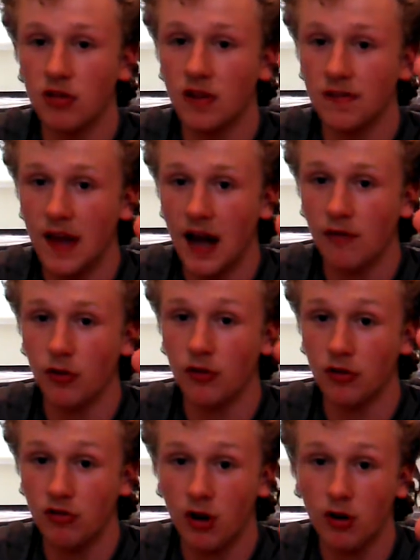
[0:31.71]
of these
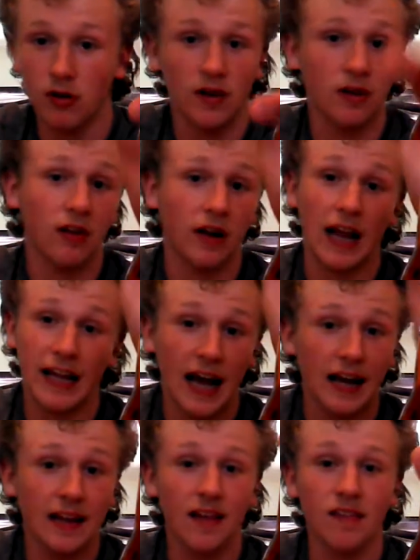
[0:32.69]
novelty sodas, and I was like, I
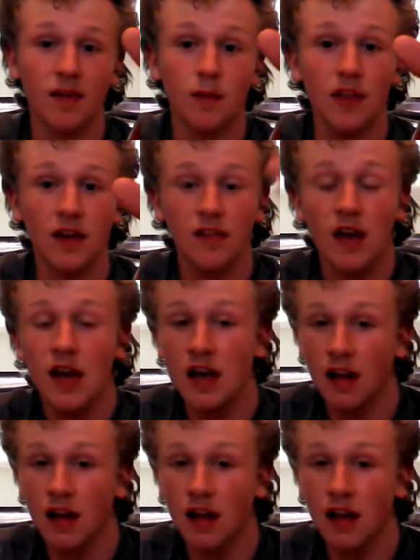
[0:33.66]
gotta get some of these.